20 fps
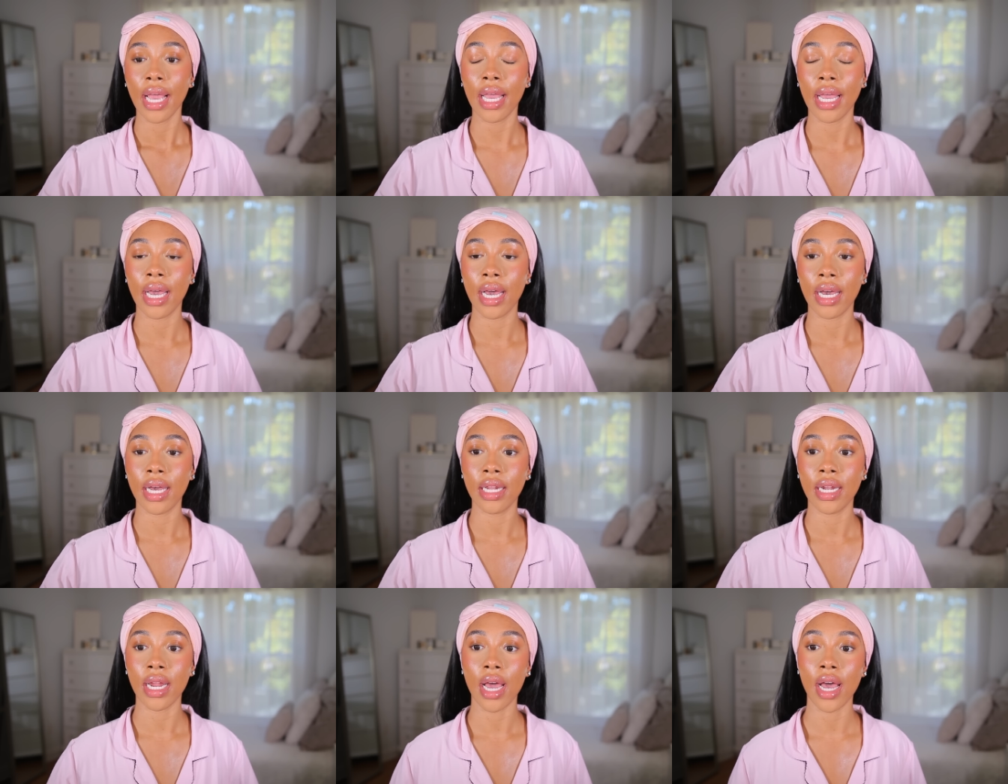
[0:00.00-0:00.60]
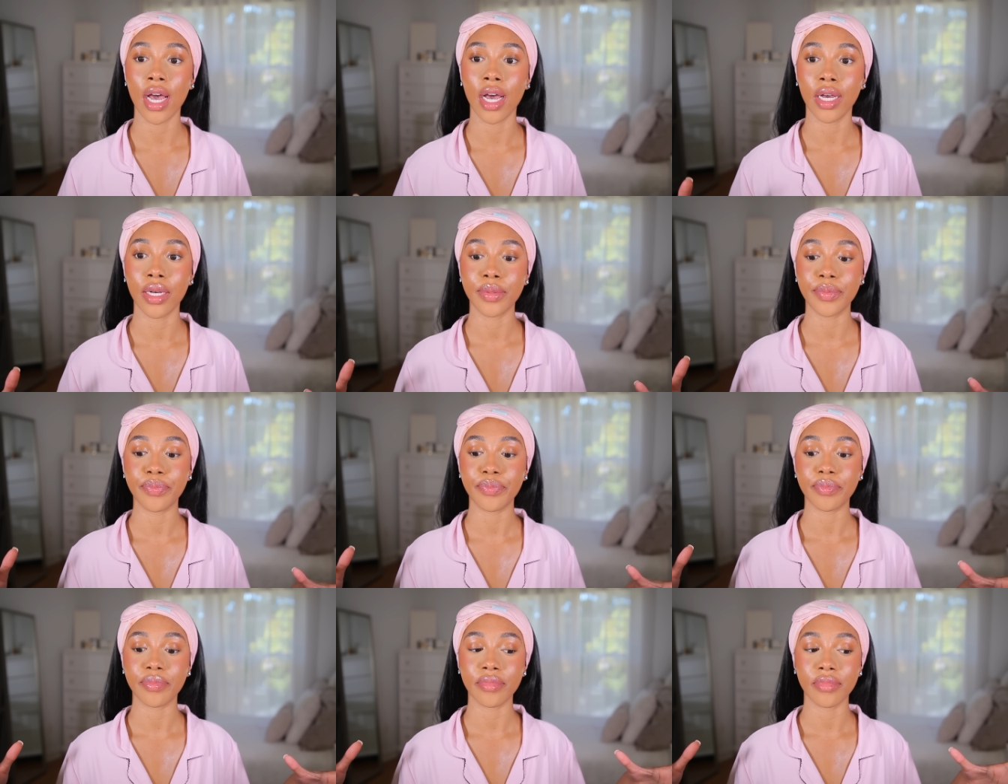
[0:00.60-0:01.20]
and
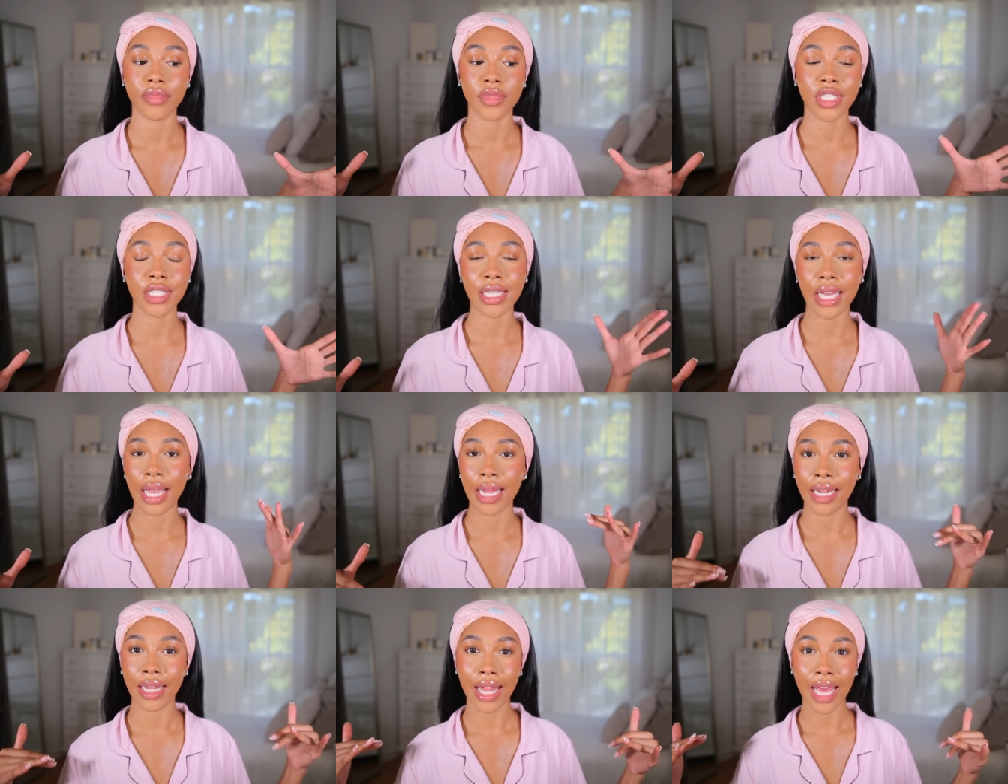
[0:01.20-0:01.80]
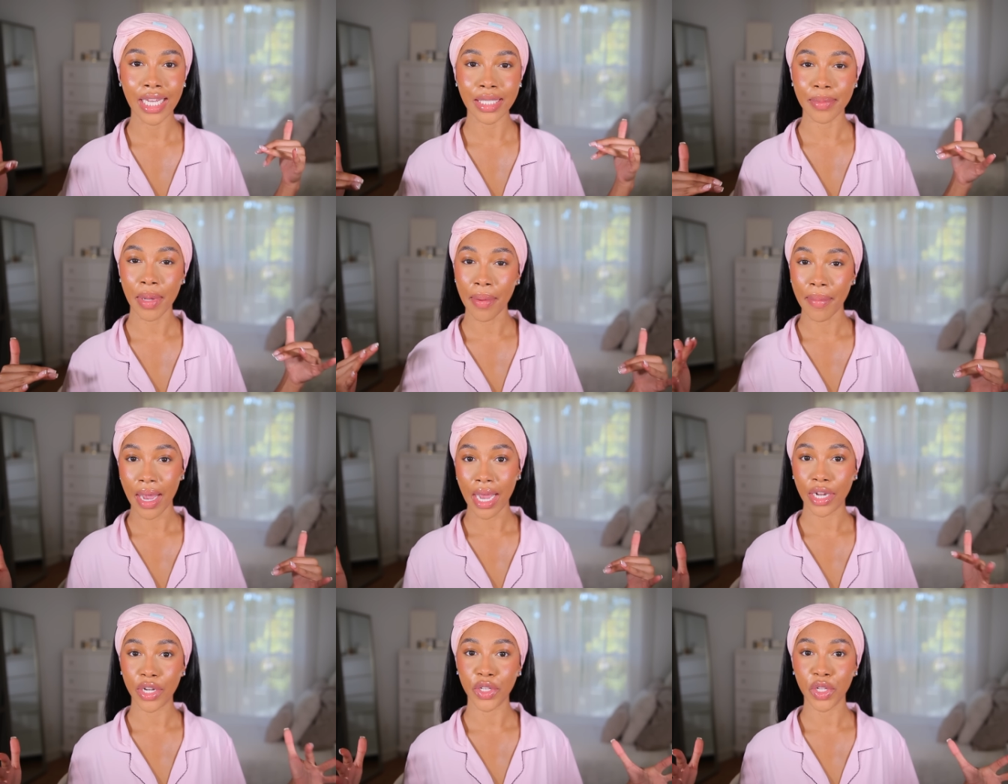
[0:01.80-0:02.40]
um, just analyze my
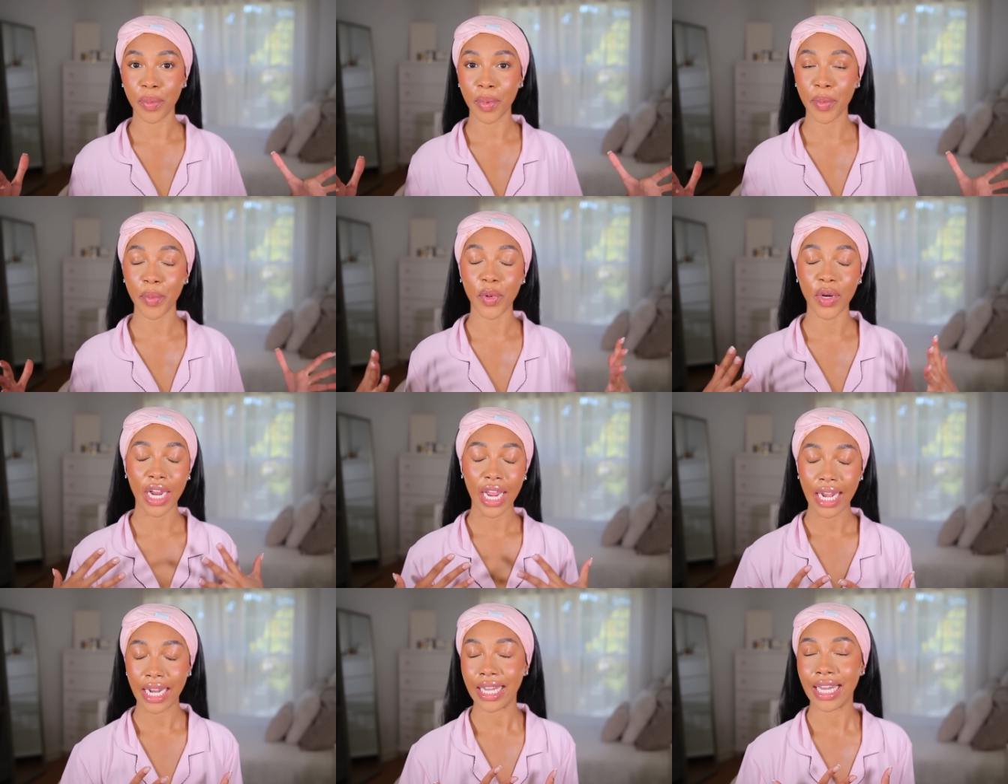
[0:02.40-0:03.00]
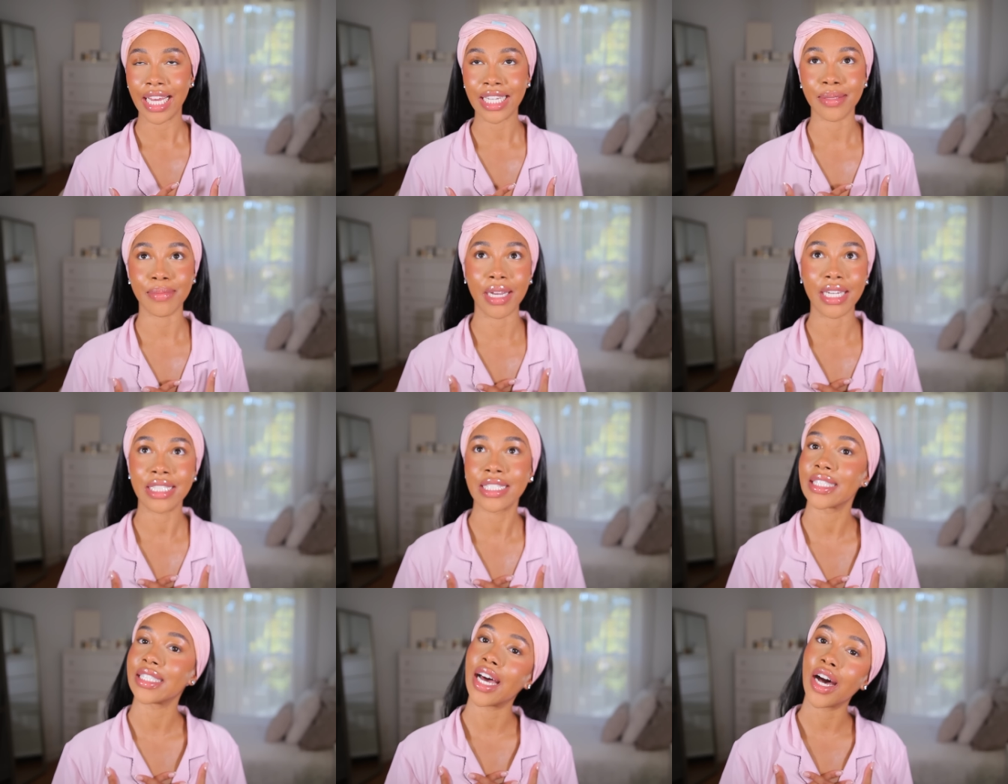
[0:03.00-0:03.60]
mind a little bit more, analyze
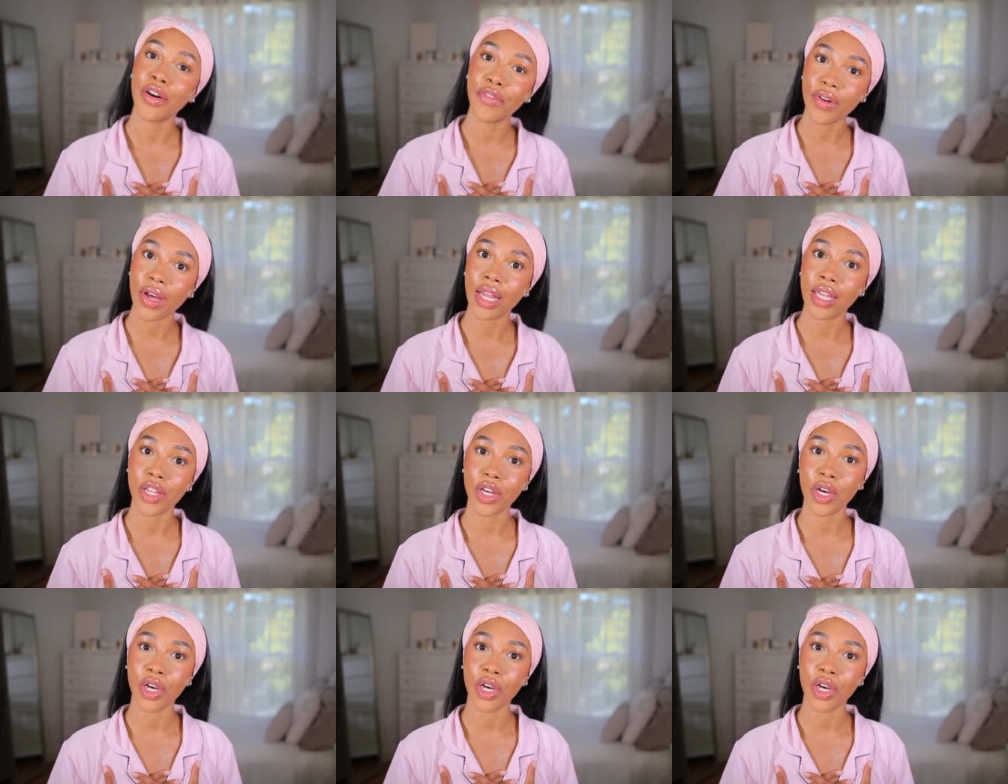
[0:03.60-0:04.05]
myself a